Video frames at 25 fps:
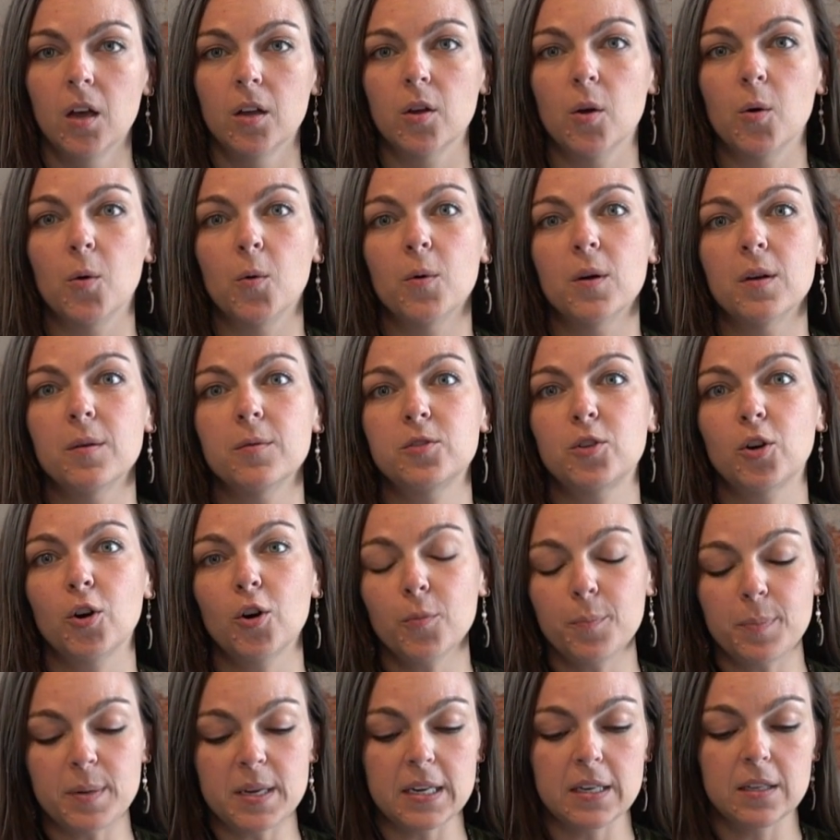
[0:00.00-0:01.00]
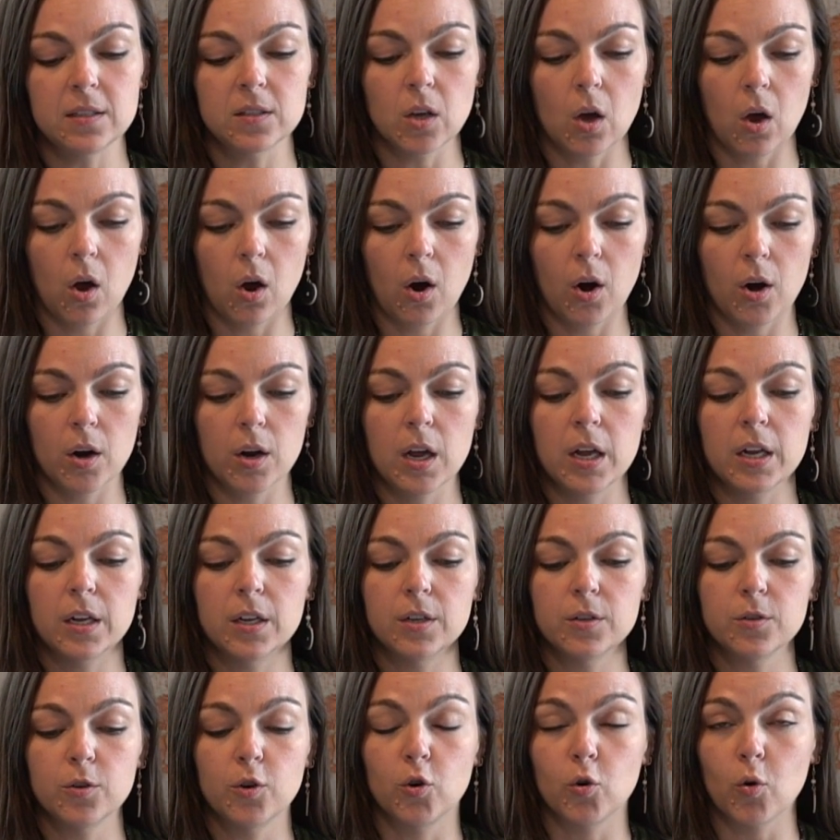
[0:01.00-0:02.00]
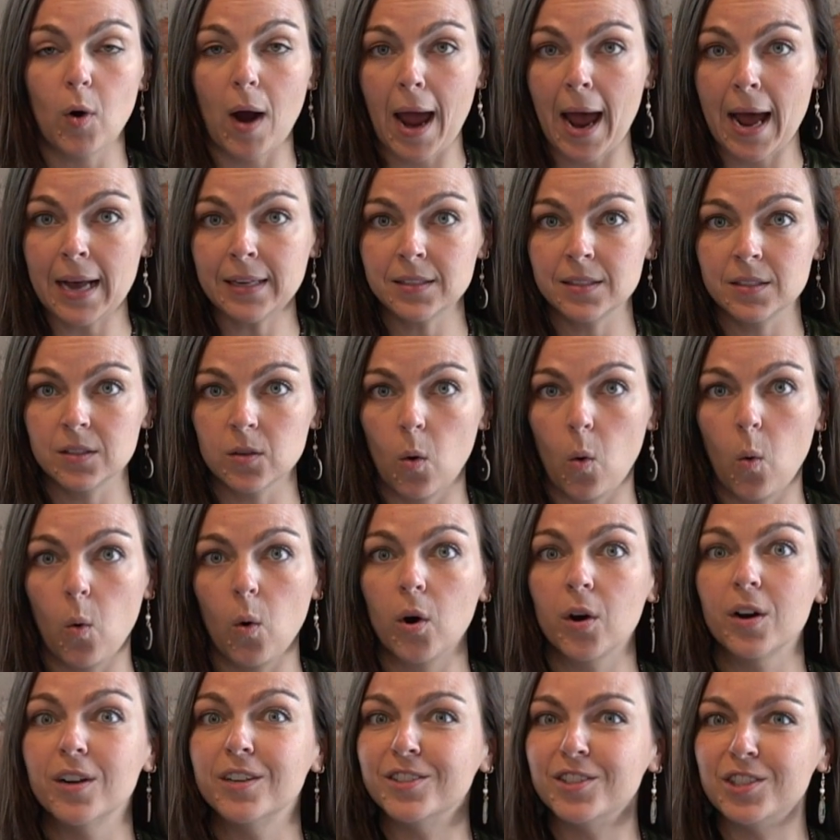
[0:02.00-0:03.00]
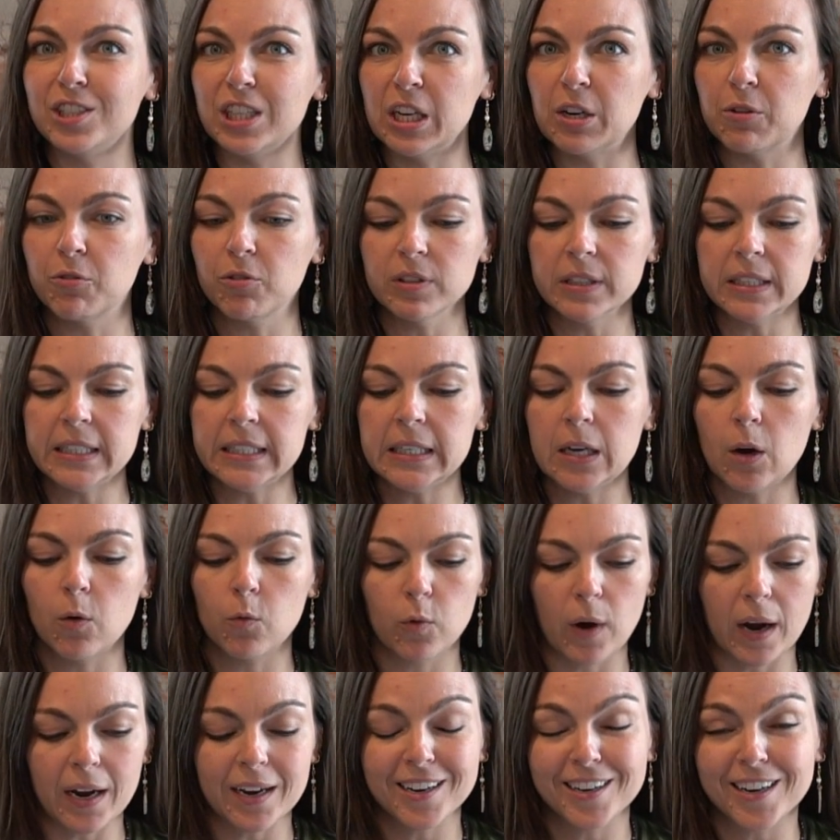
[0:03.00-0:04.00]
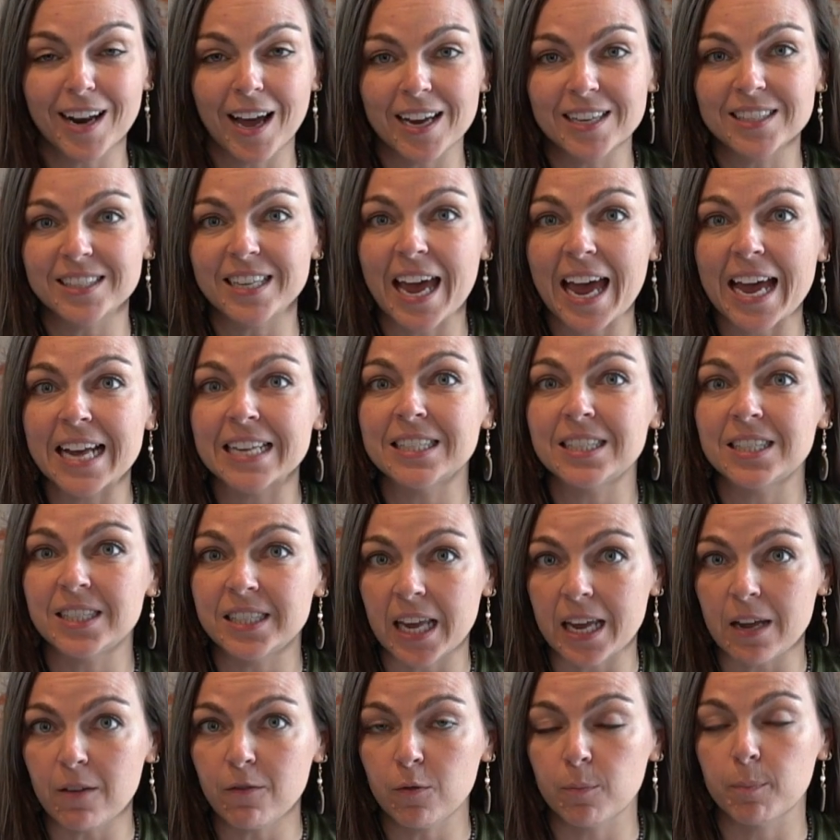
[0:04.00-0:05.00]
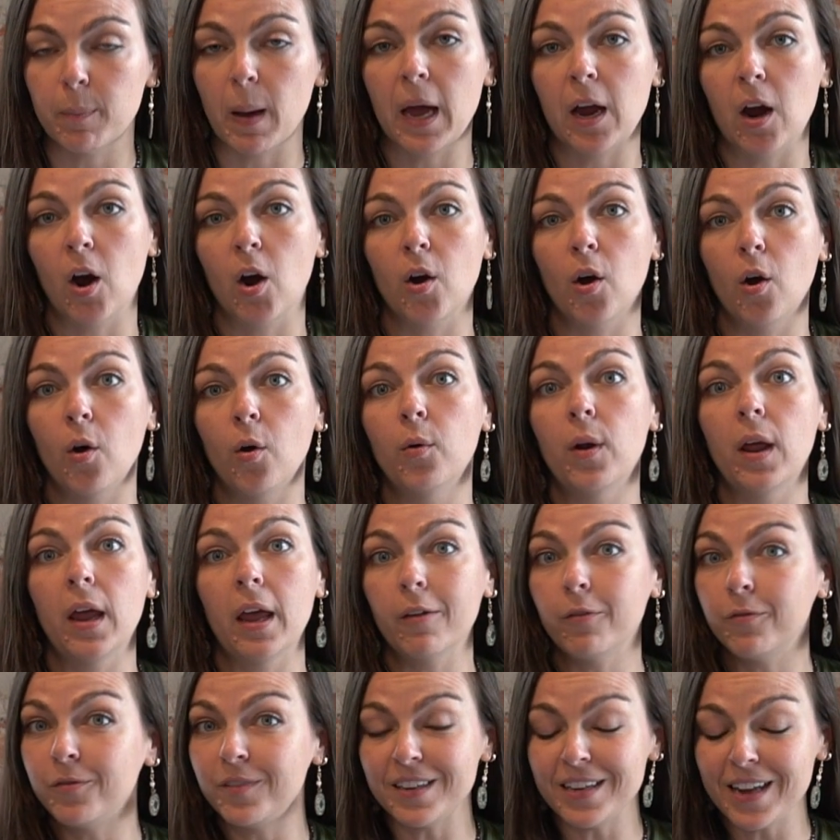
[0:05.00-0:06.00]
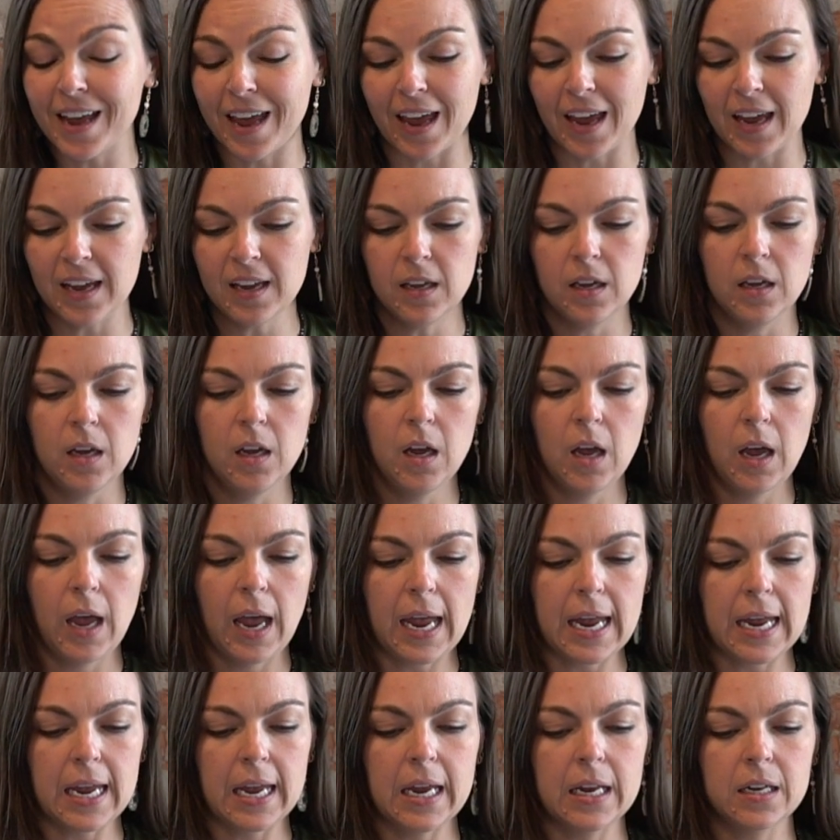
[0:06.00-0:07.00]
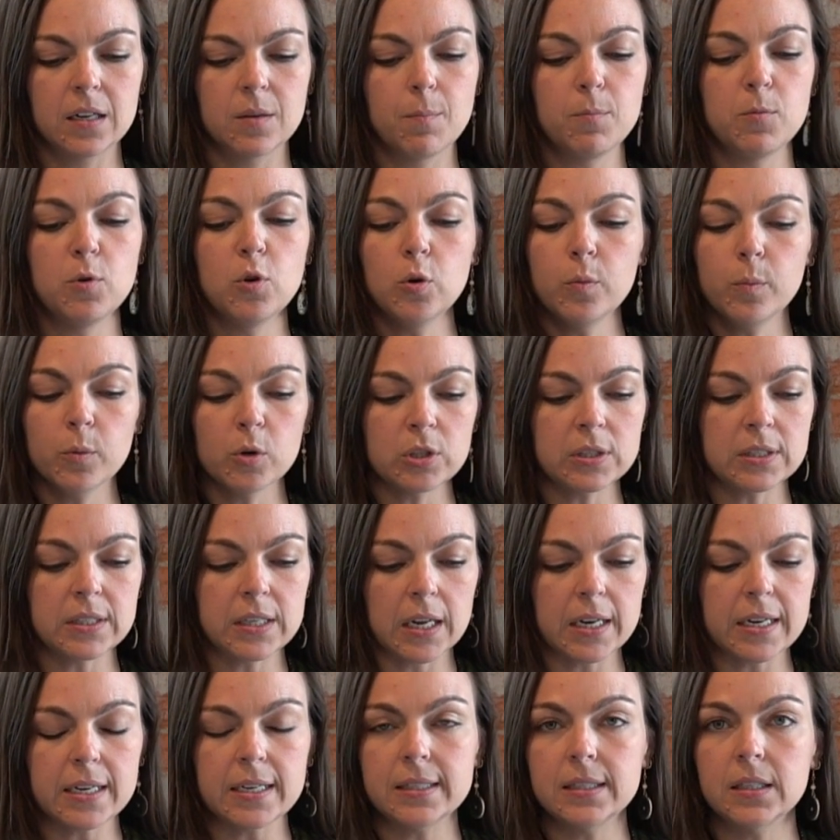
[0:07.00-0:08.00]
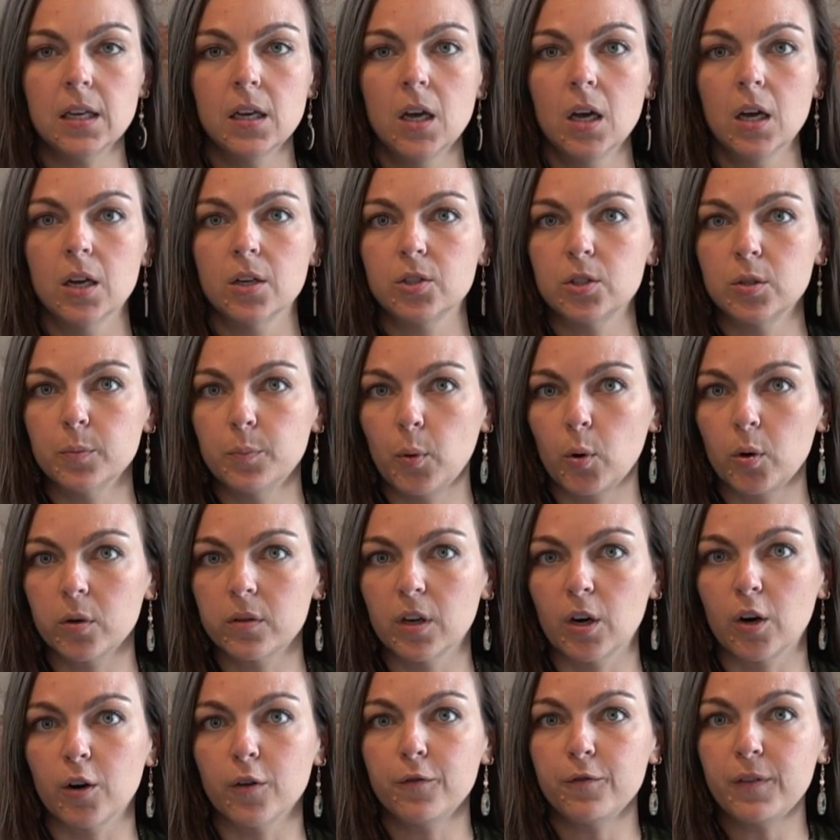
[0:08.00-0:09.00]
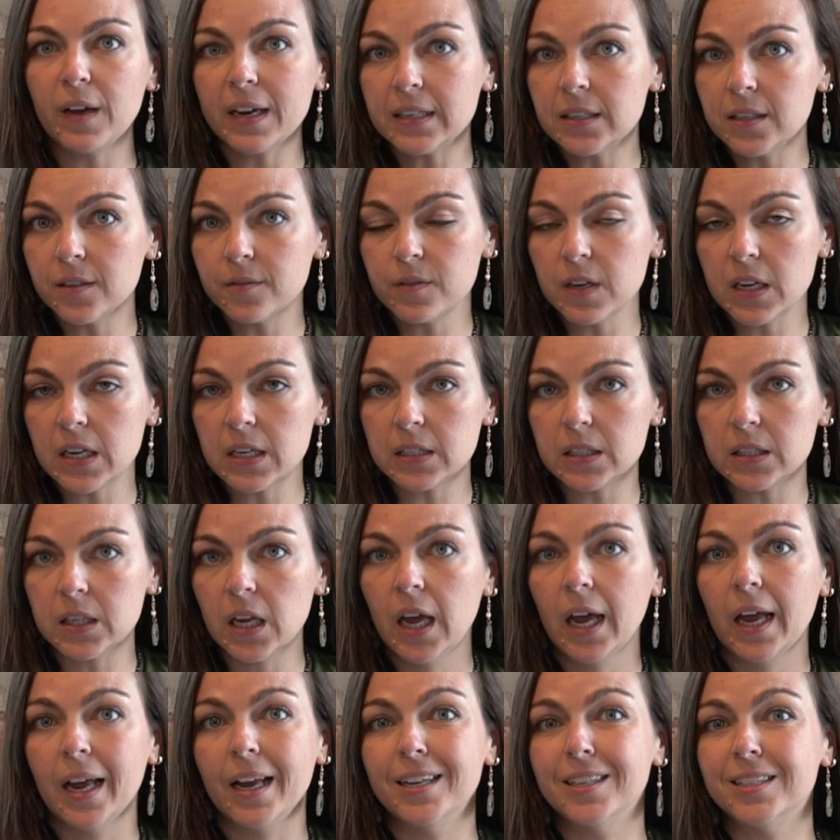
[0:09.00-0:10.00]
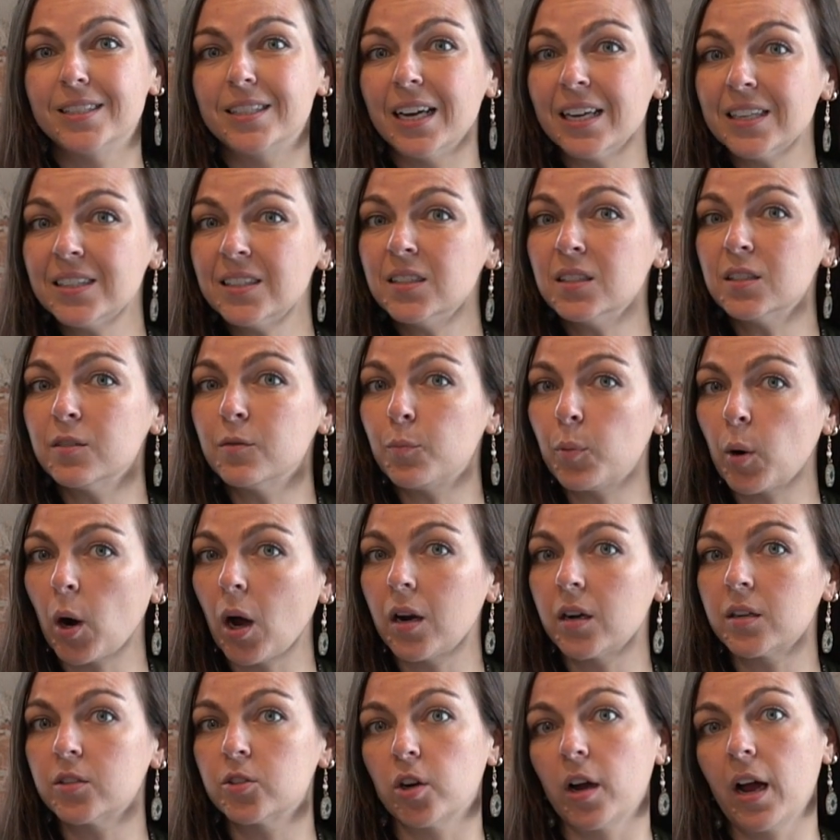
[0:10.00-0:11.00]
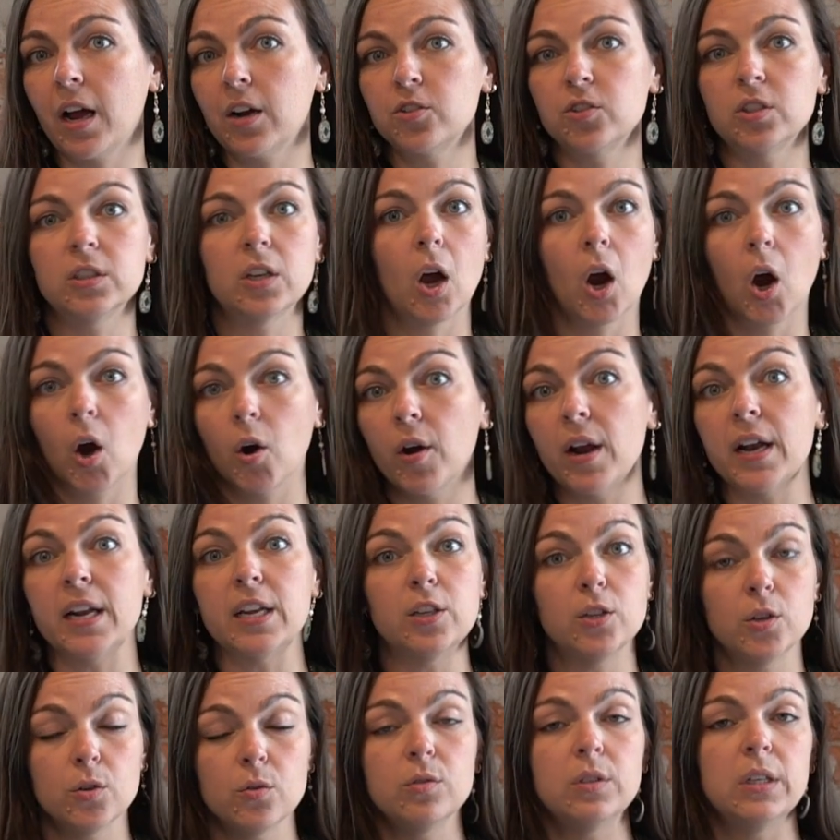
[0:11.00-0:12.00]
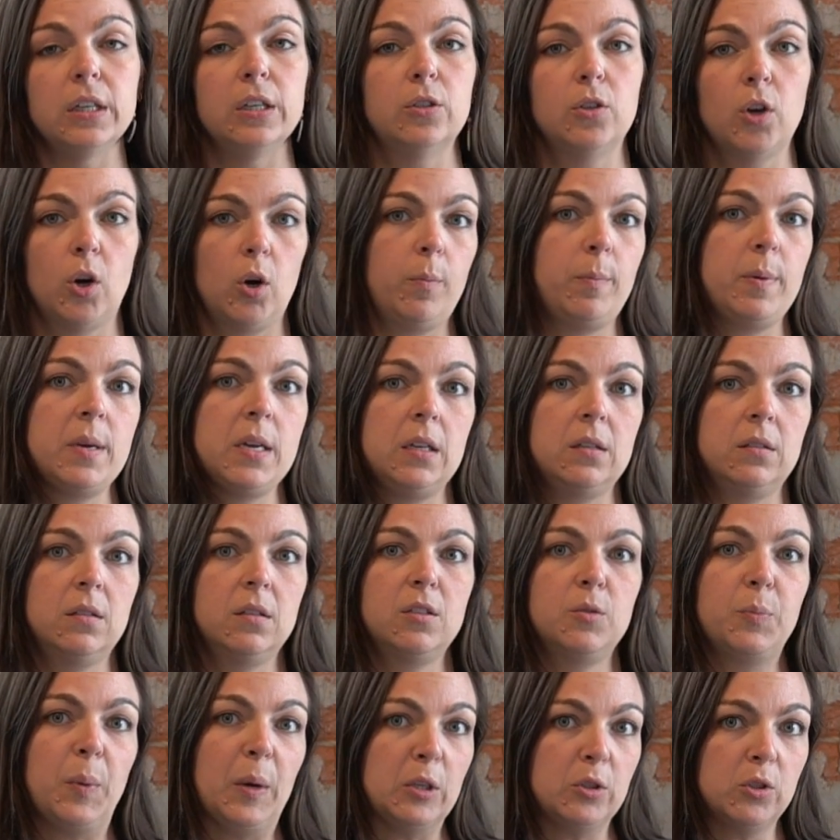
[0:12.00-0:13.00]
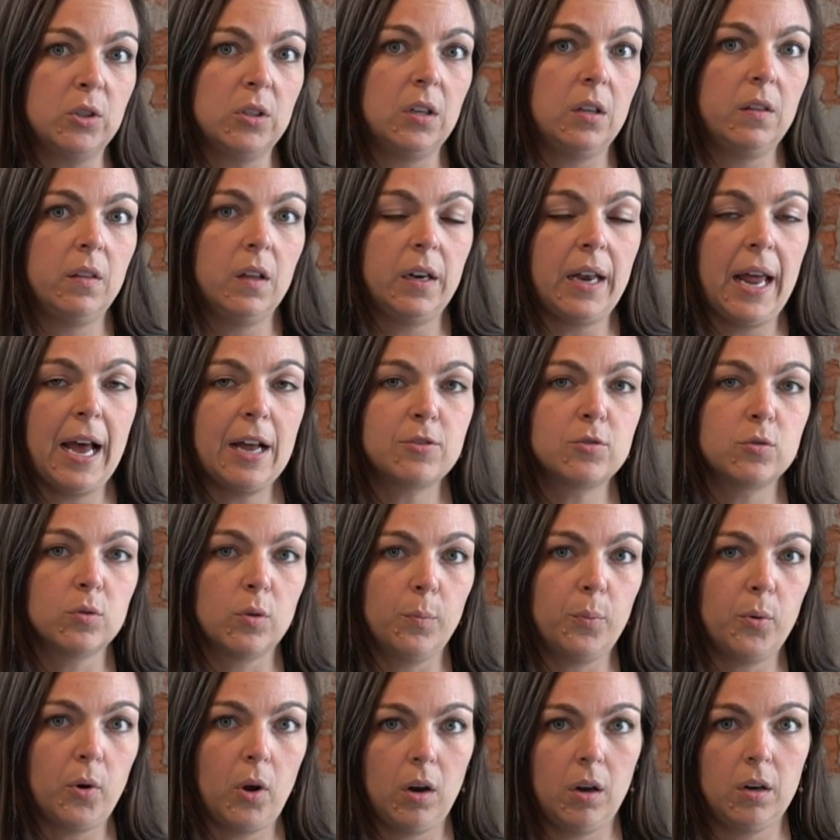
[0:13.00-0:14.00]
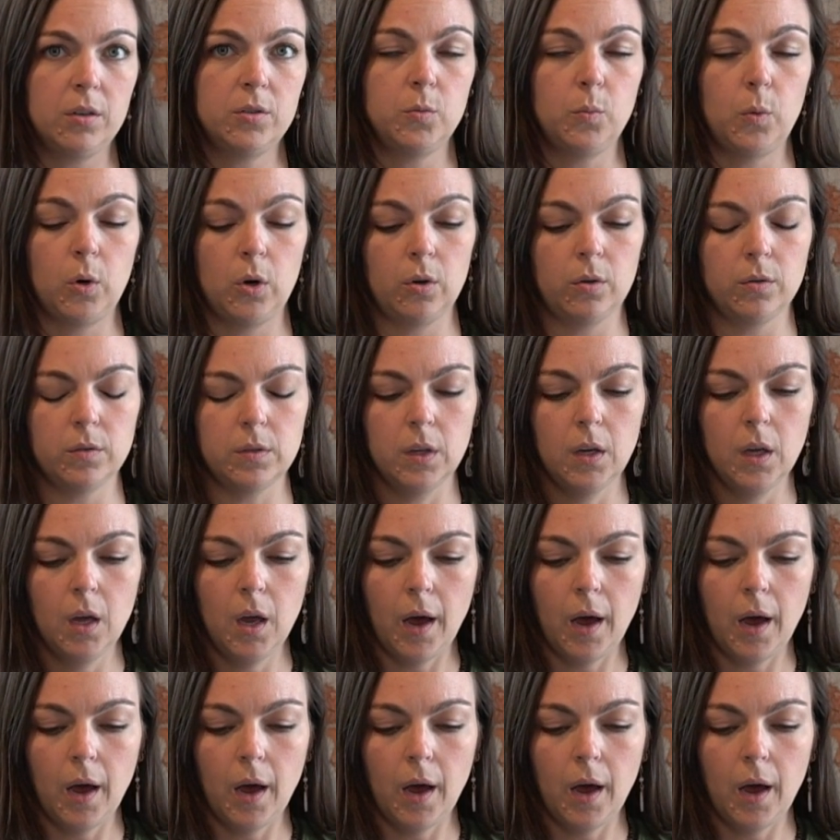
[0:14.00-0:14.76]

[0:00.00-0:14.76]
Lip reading: So terpenes are grass, or generally recognized as safe by our own FDA, and numerous studies support their effectiveness, and dozens of products are actually already using terpenes, especially in the natural product world.